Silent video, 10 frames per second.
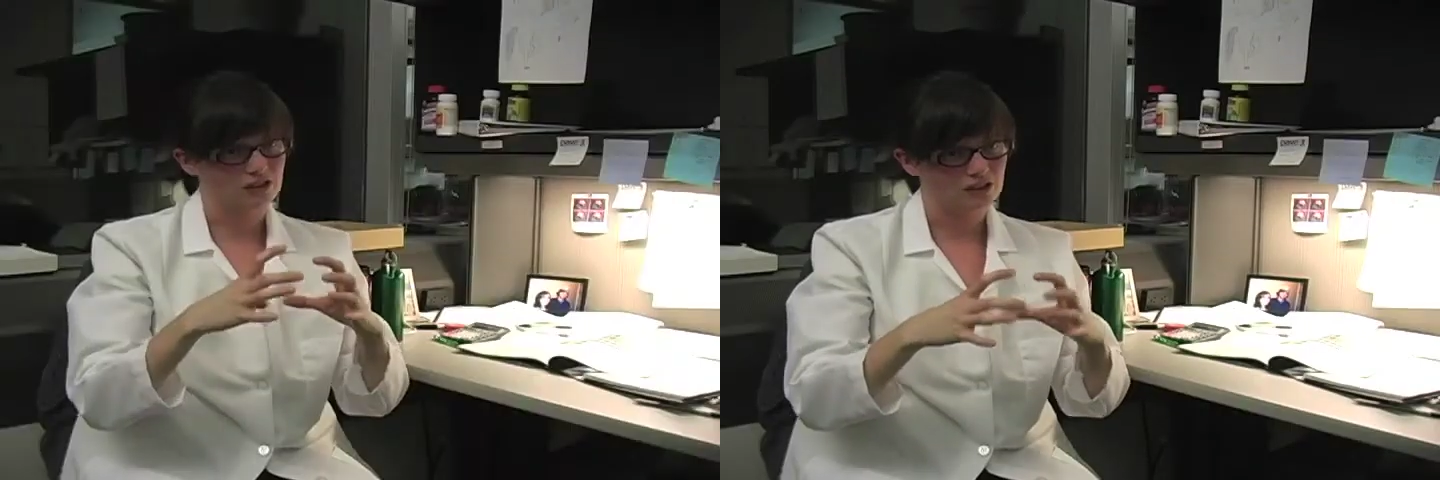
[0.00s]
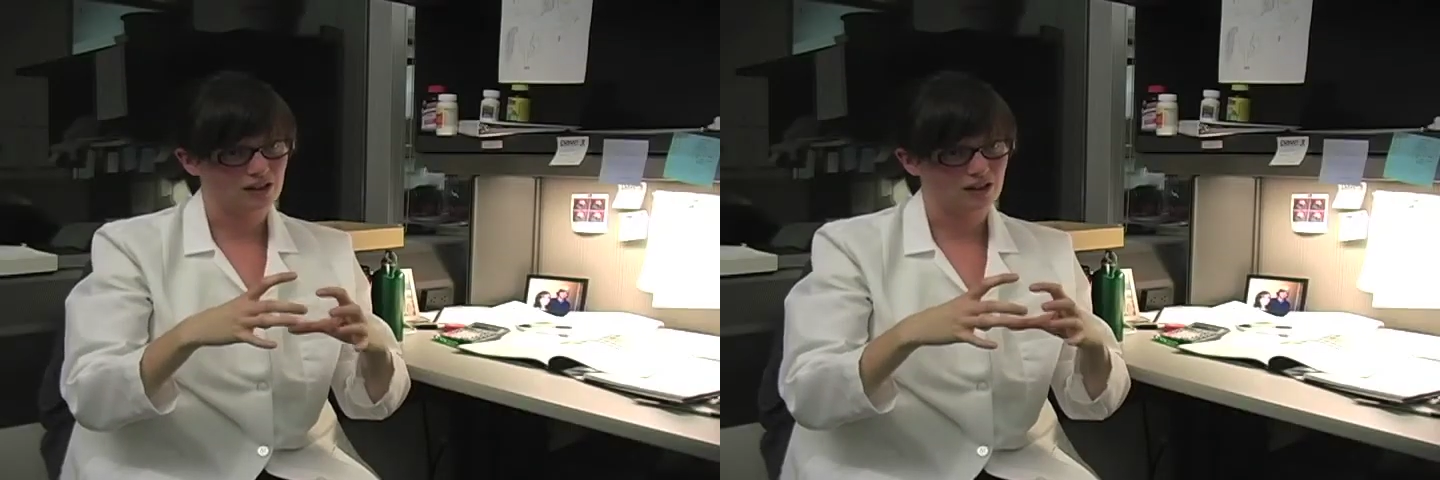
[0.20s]

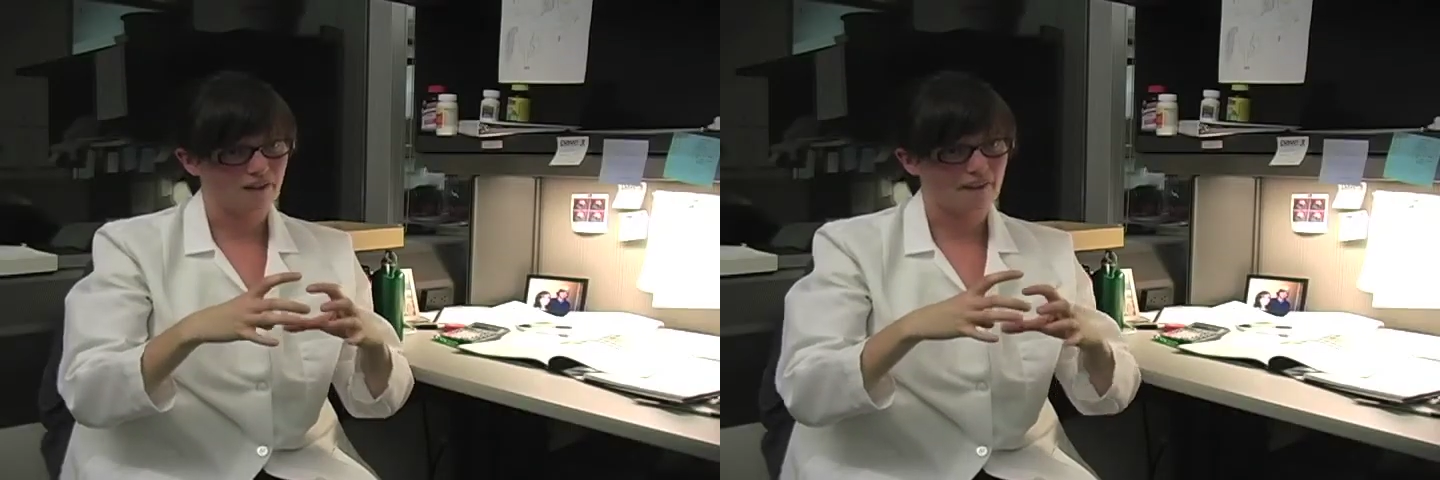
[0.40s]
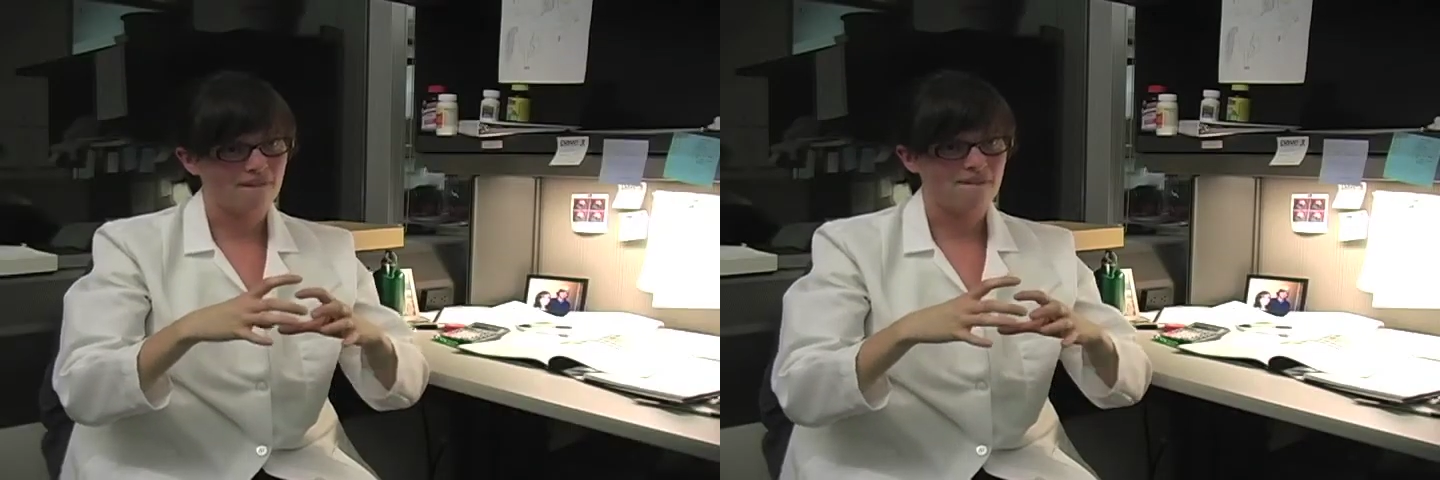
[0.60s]
cell.
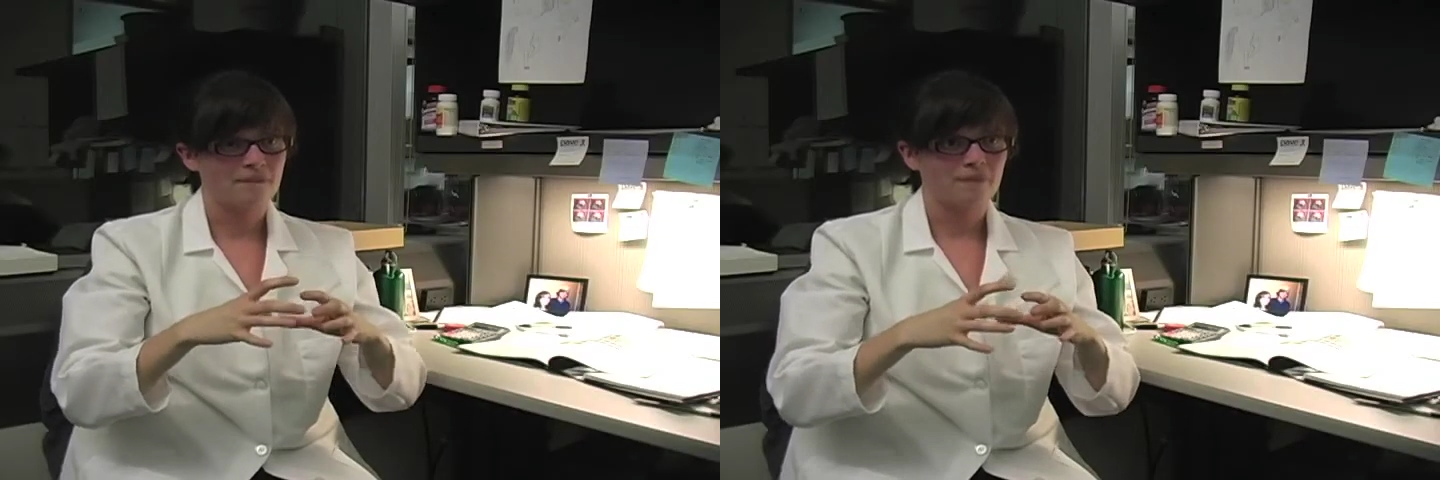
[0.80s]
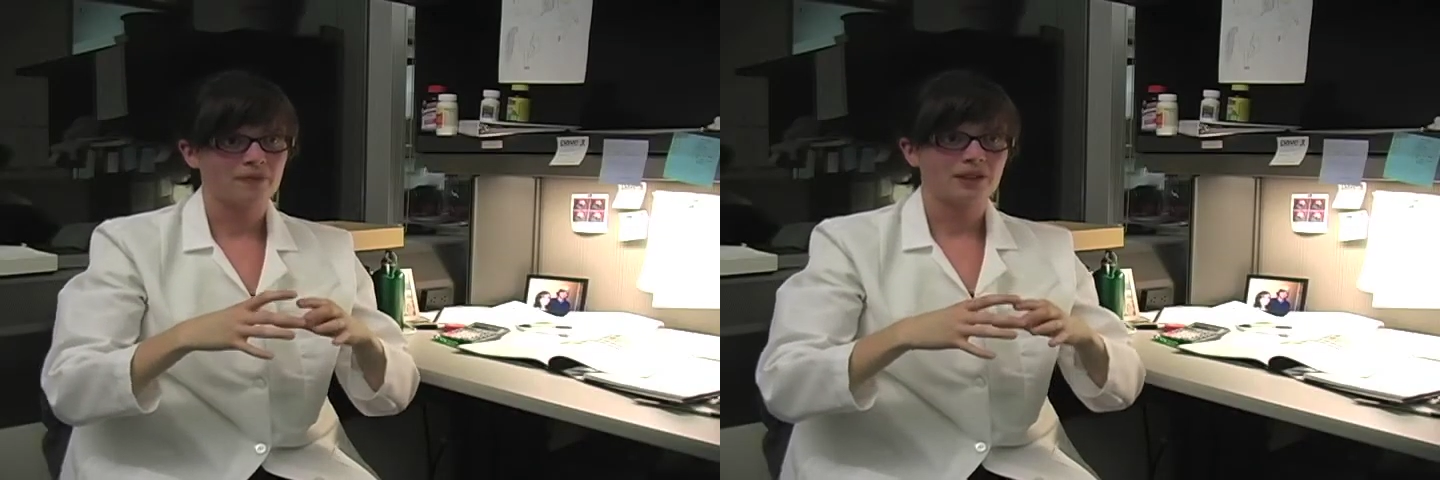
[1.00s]

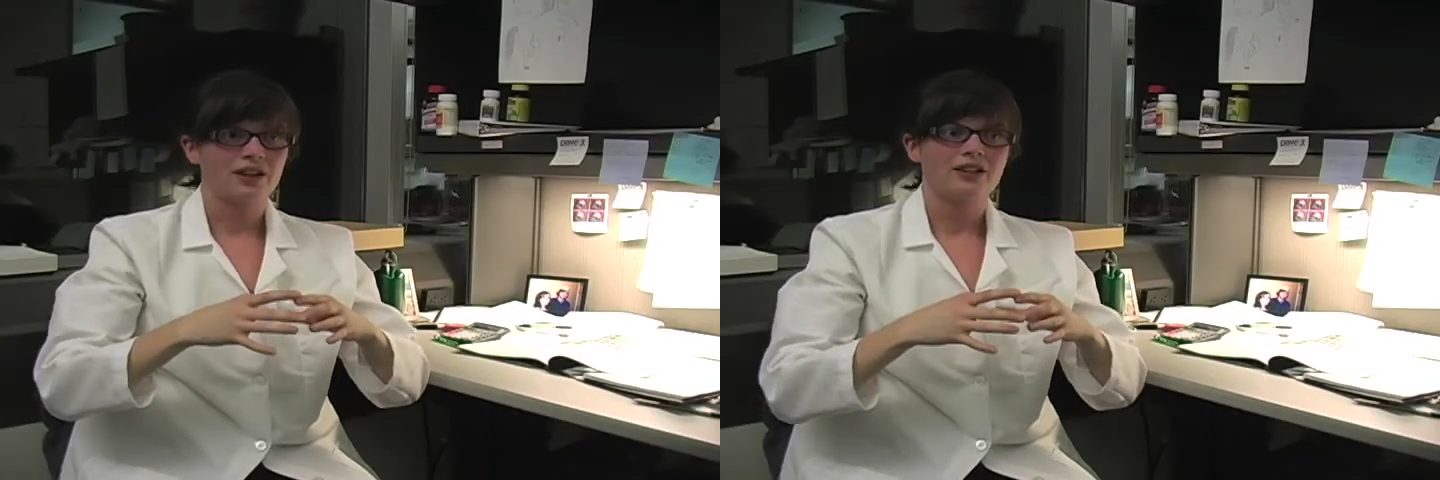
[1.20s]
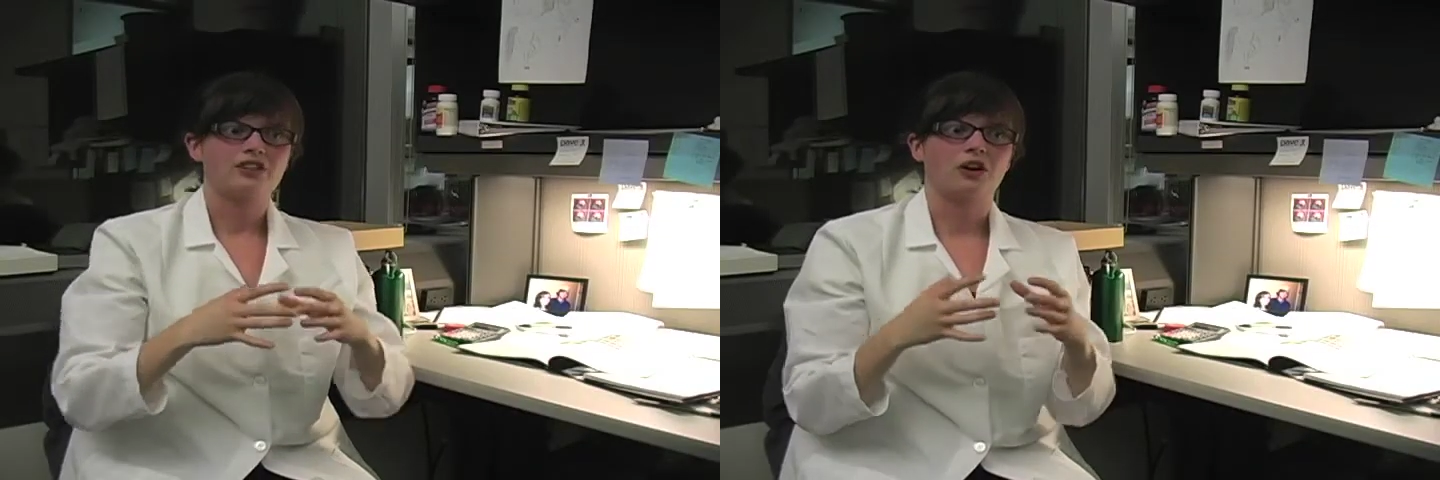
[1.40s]

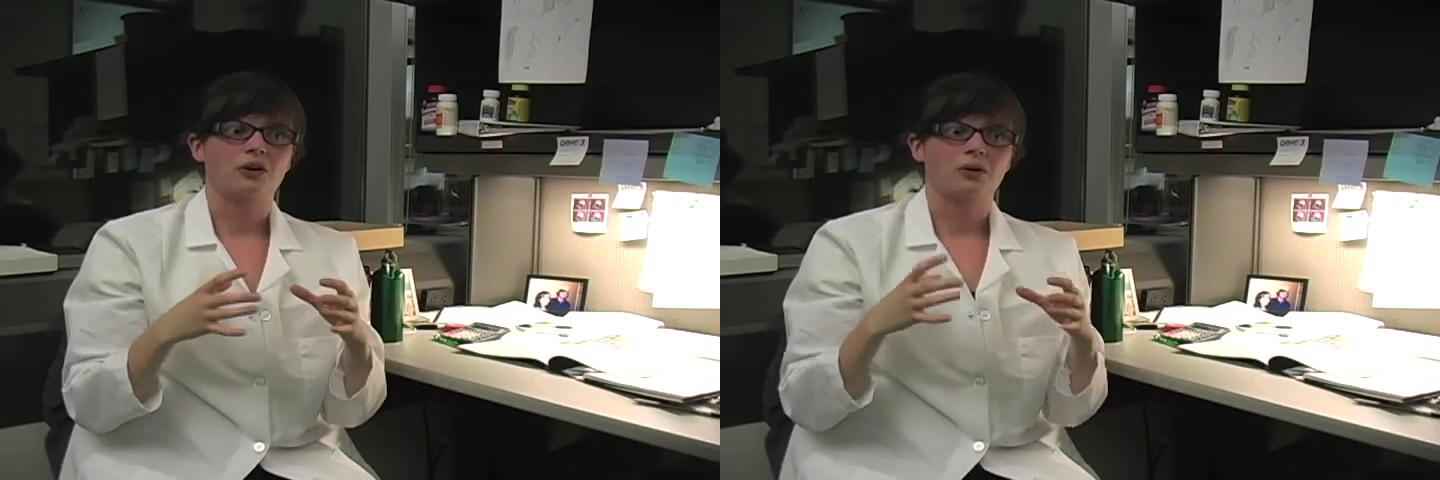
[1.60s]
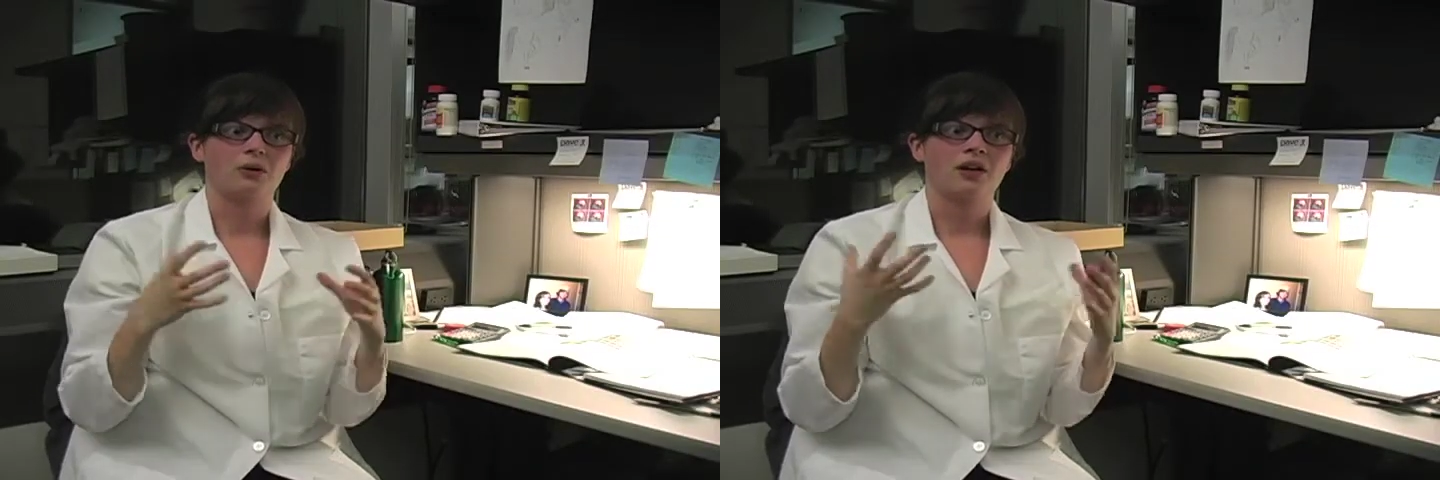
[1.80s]

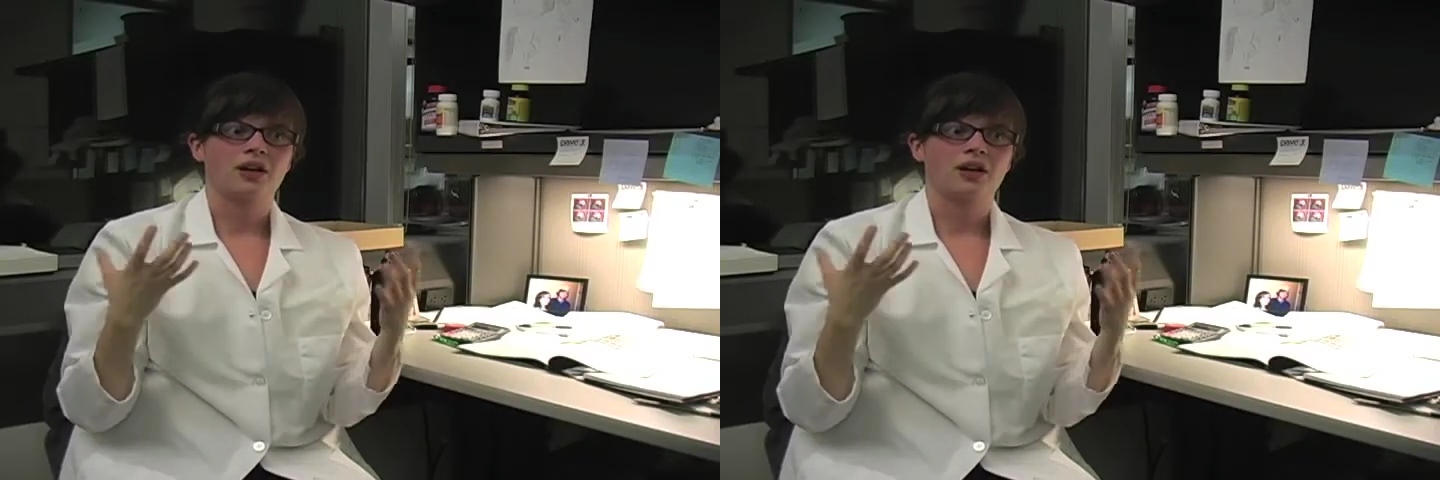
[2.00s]
So